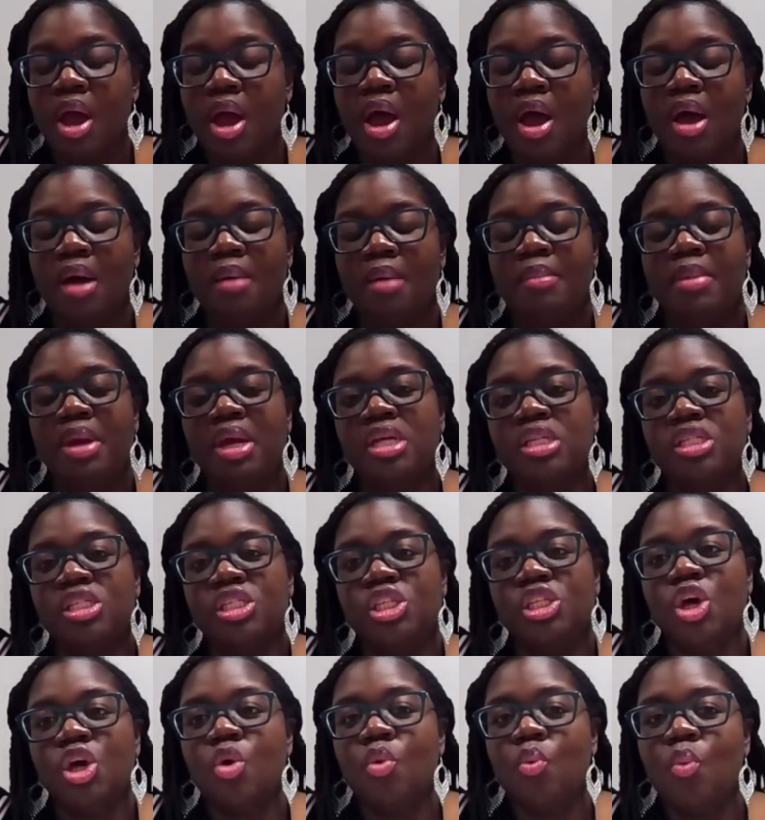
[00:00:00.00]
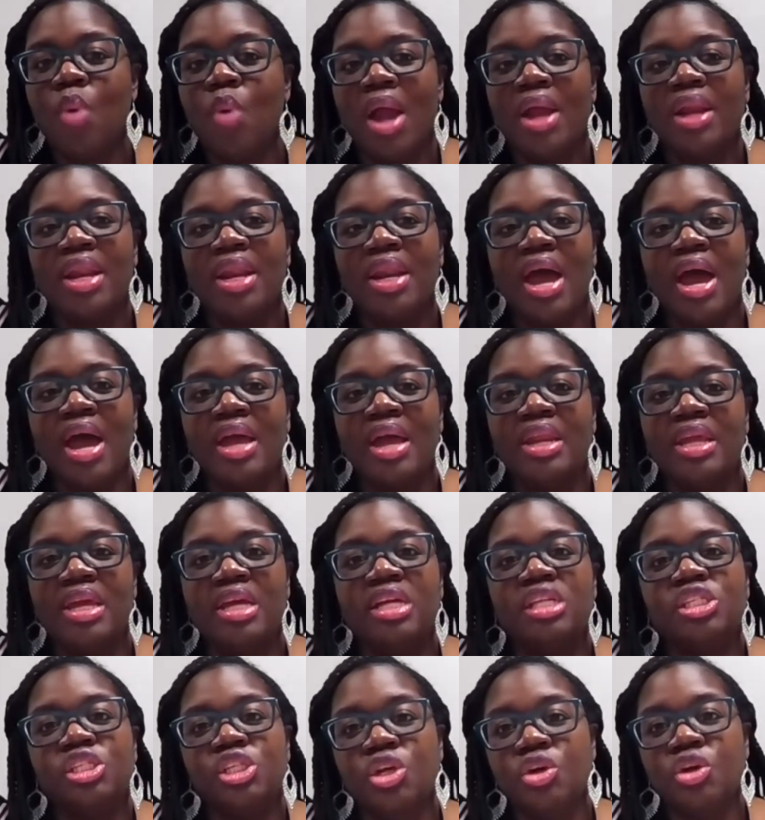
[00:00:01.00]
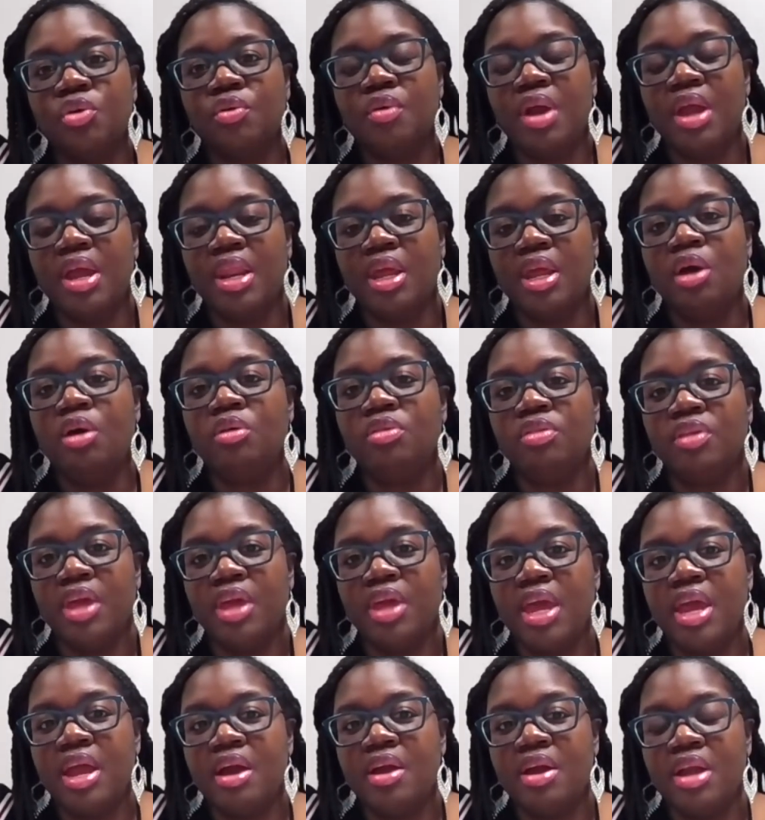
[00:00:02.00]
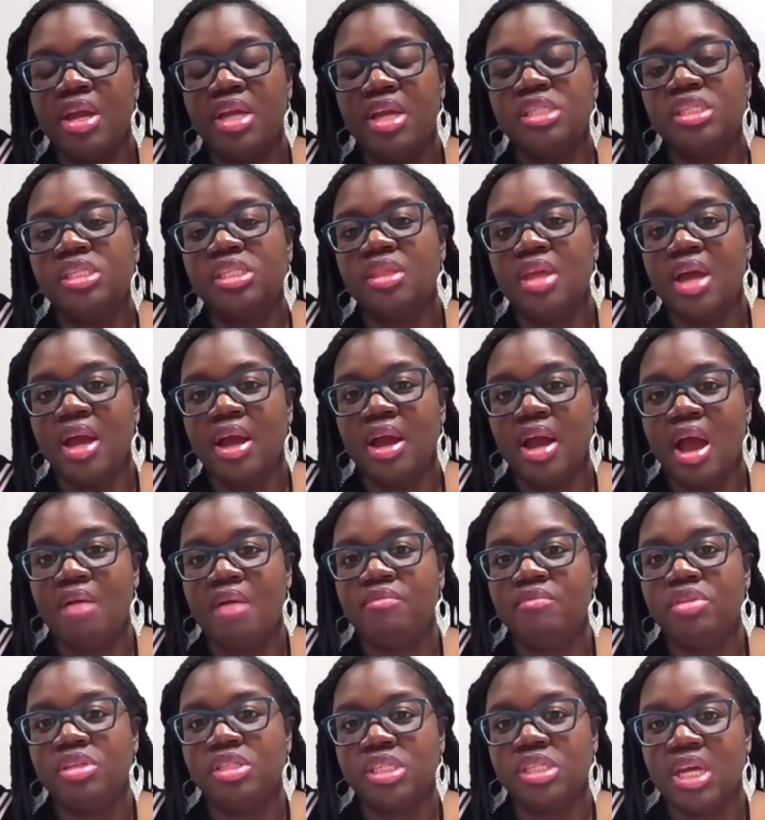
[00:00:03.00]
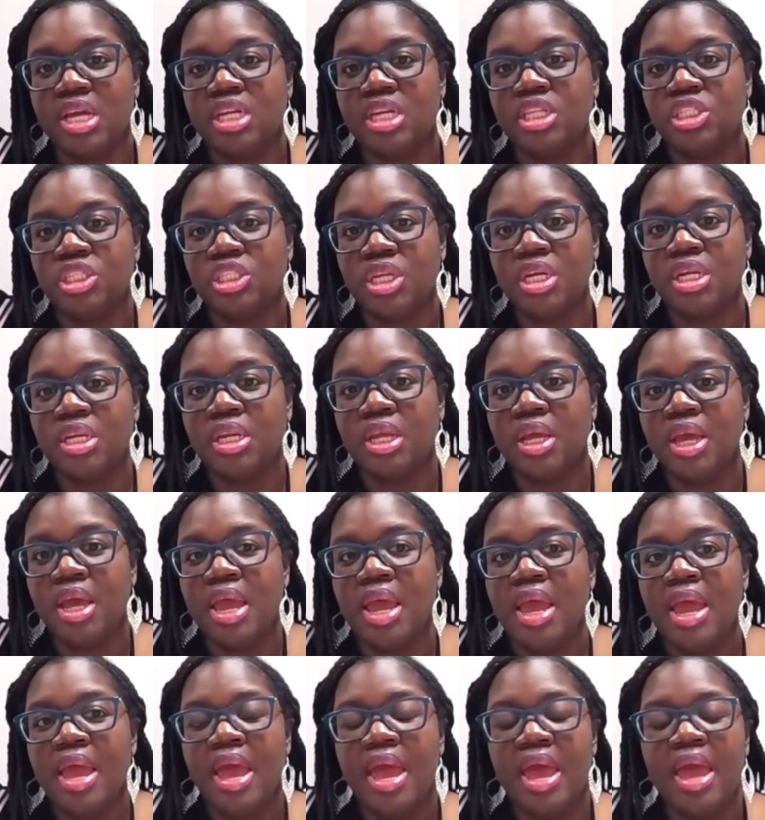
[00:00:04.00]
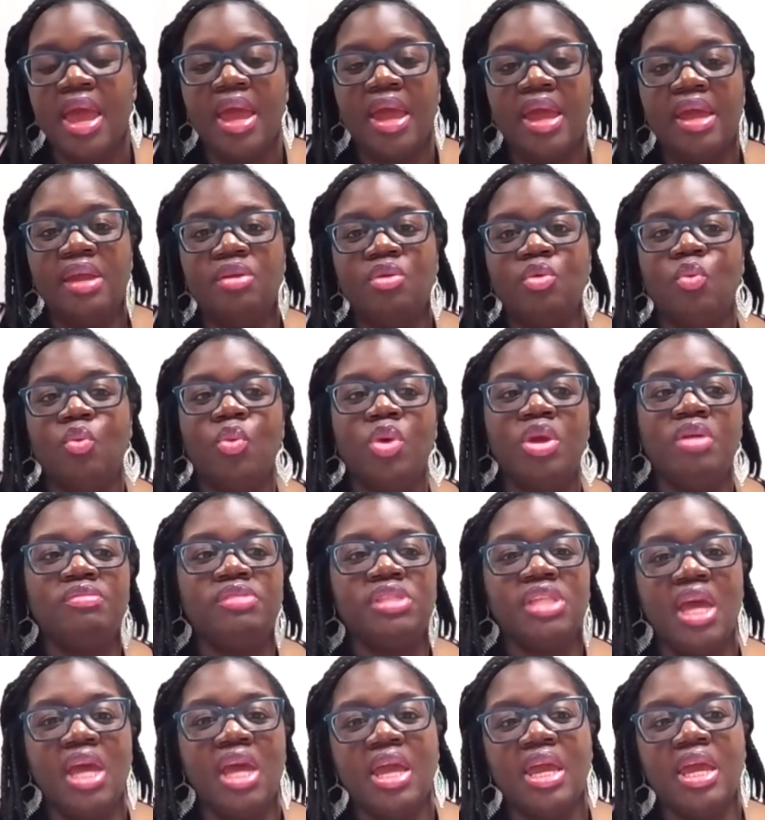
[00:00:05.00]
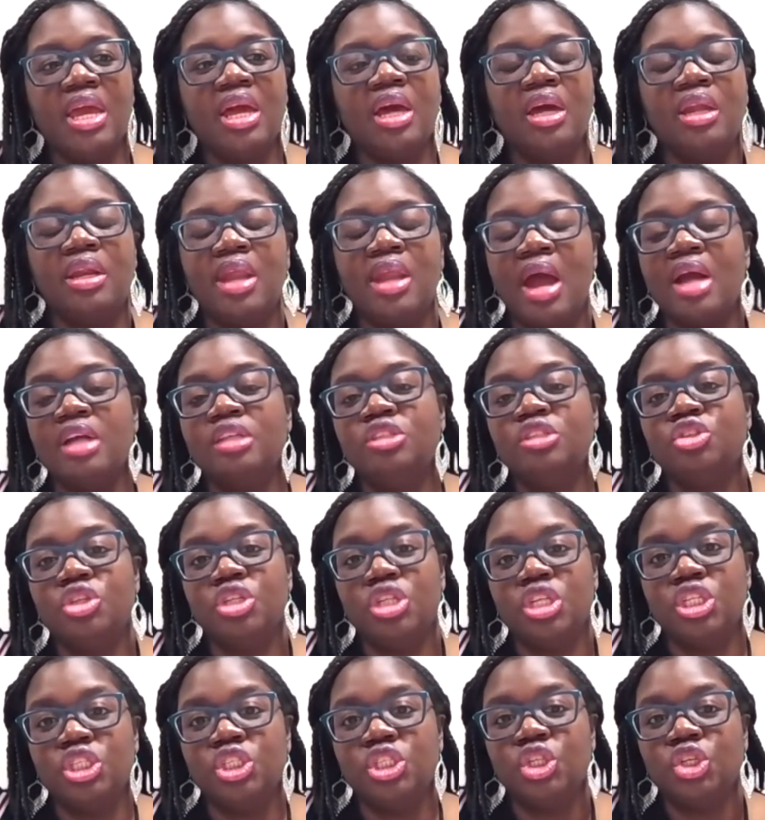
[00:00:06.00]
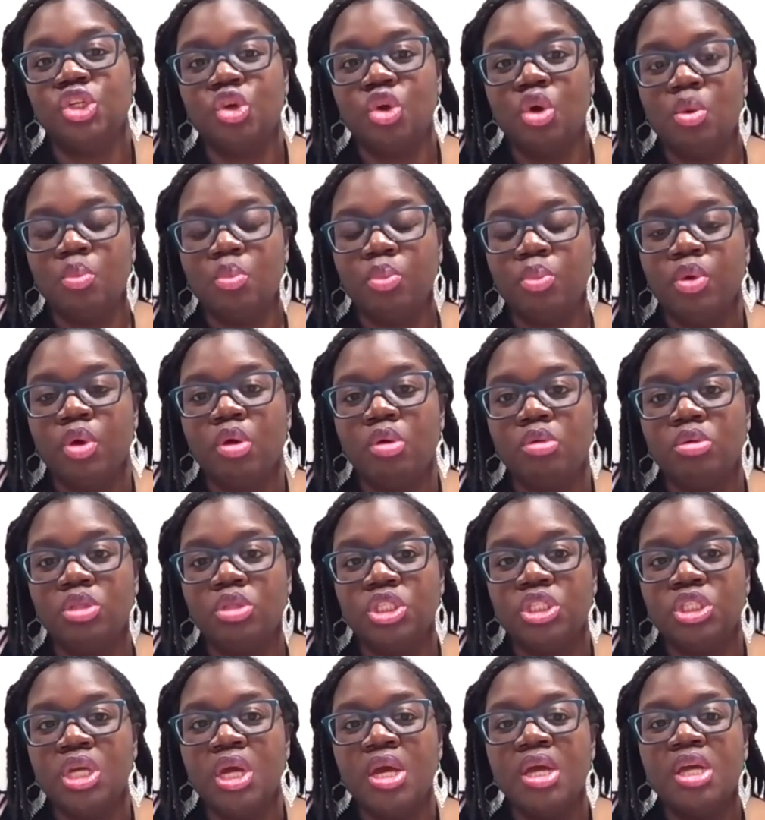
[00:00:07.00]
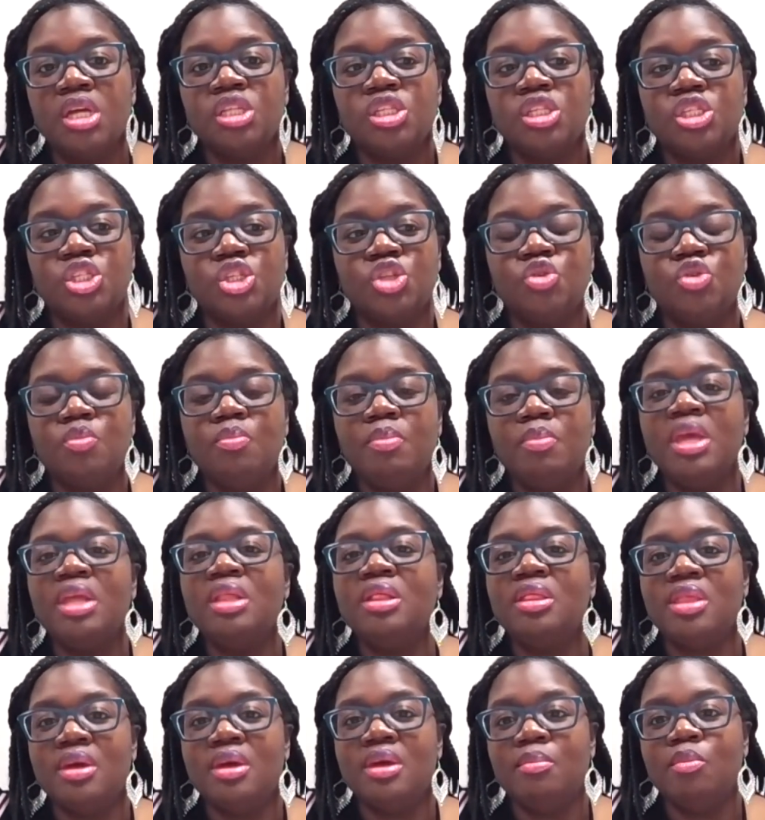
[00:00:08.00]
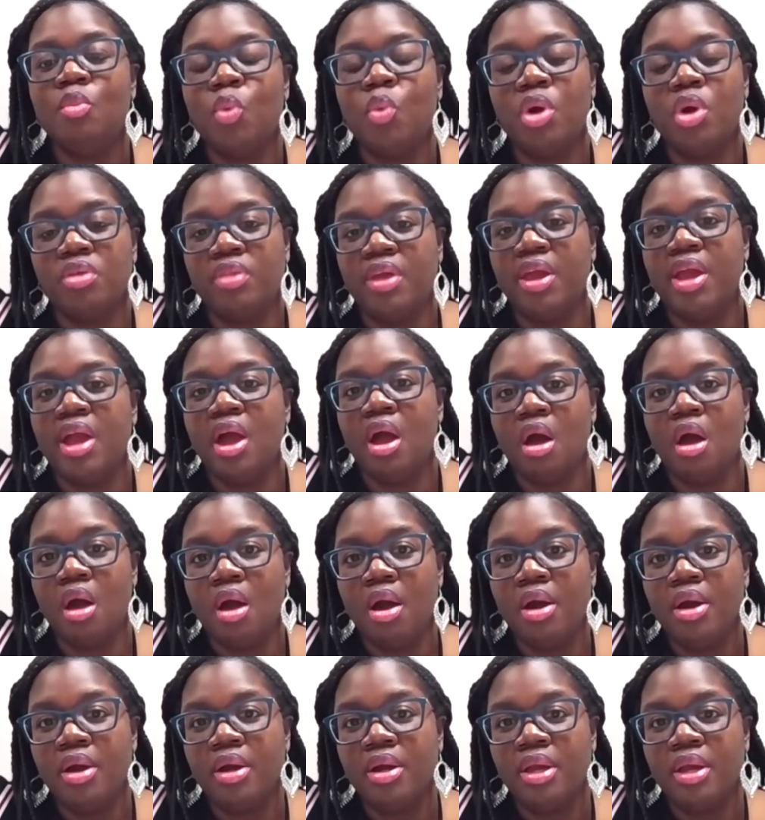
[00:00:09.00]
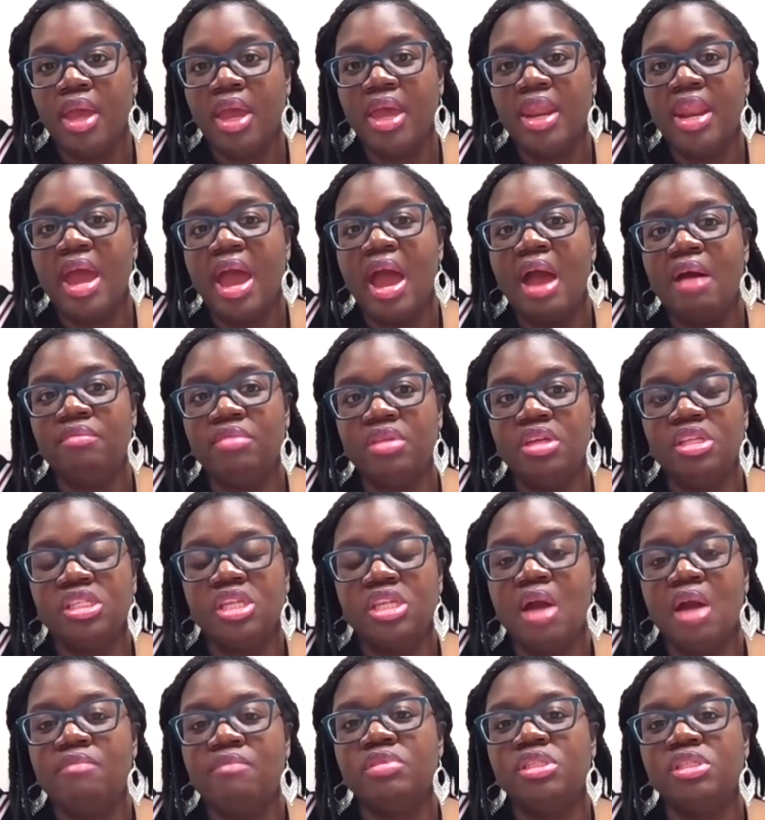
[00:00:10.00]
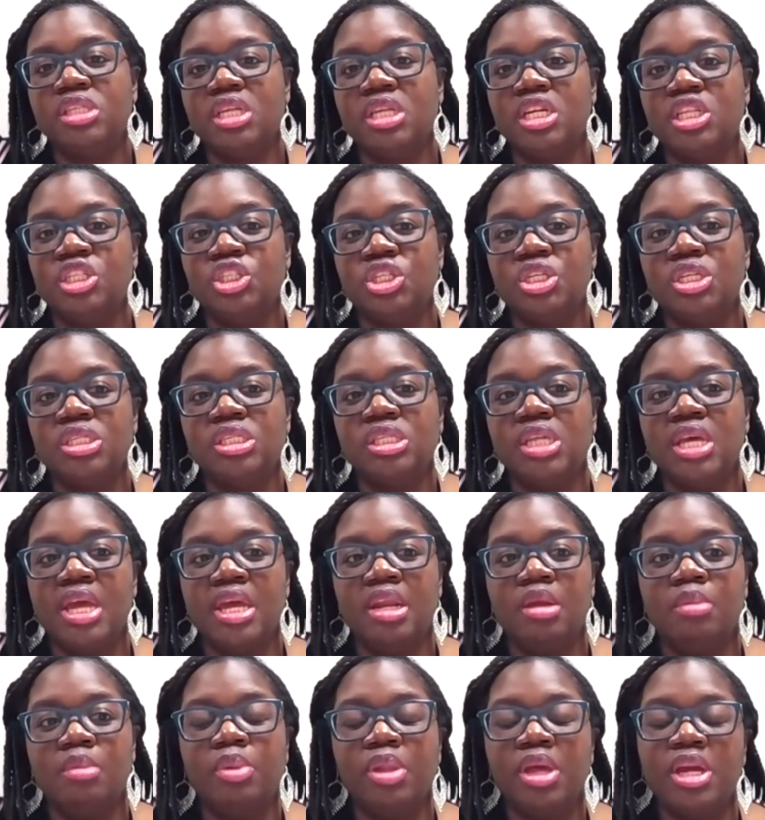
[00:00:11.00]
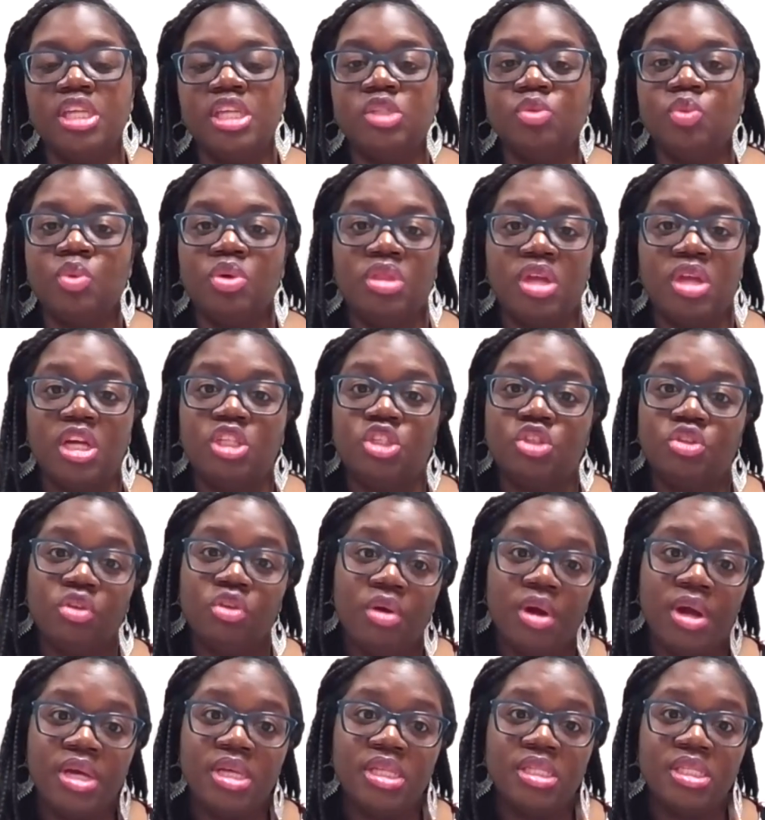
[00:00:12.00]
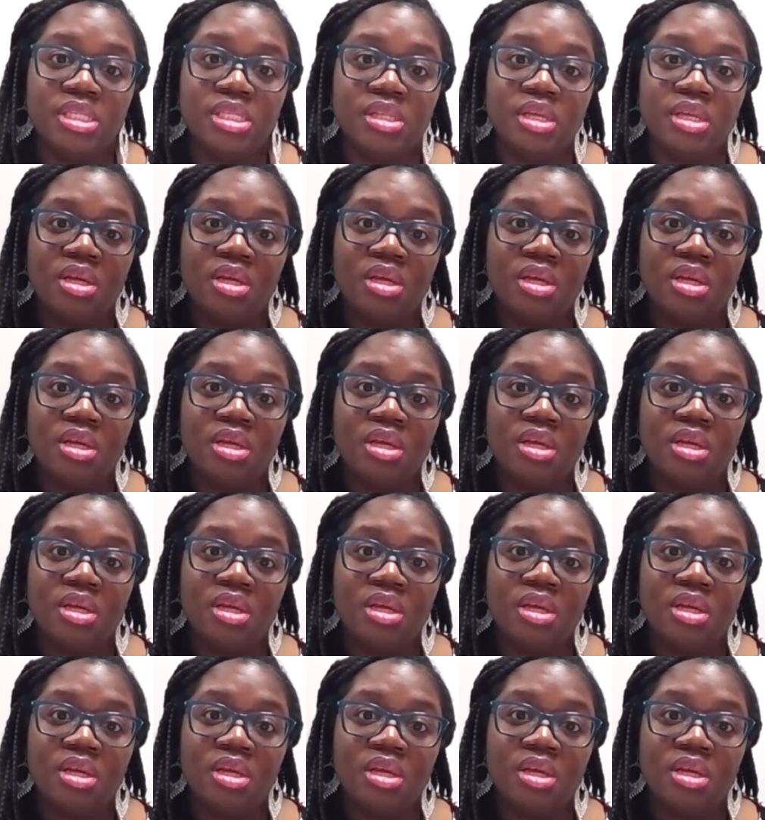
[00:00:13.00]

And so why not integrate healthcare into that conversation? And we've taken a non-traditional approach to meet them where they are and have these conversations in a place where they trust,